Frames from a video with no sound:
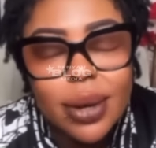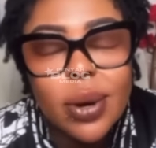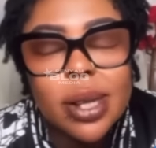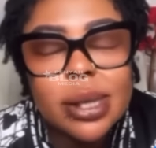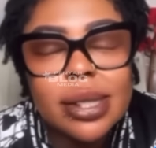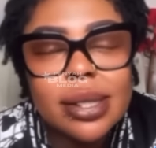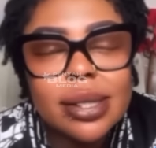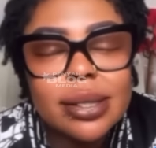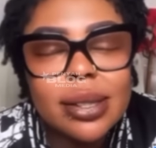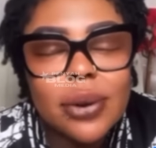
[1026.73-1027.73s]
He
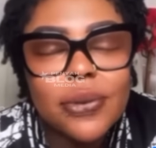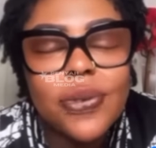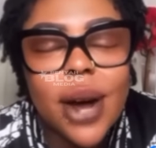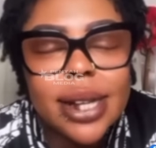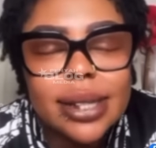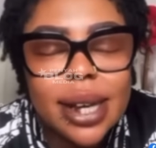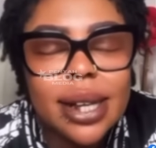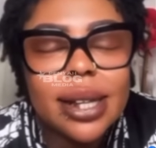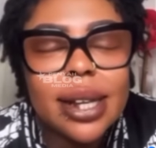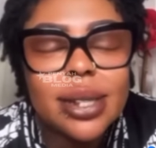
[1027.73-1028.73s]
was
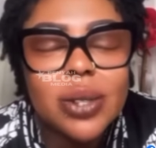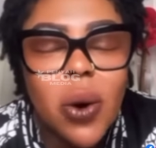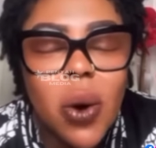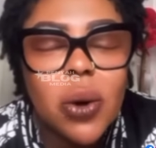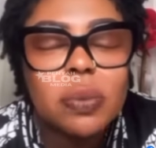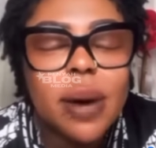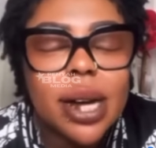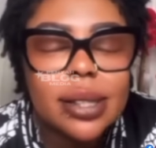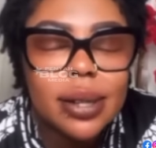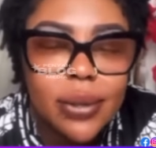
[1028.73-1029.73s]
fighting his own
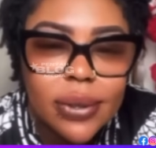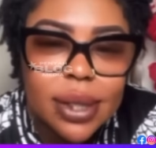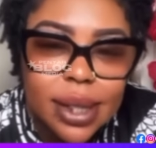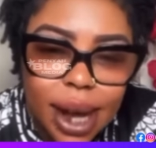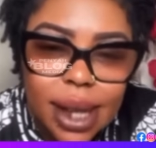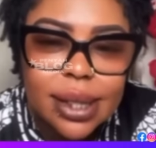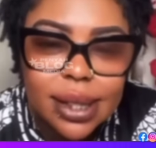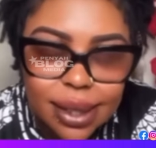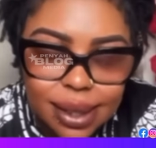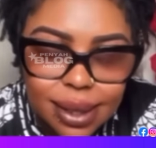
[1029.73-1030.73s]
battles, yet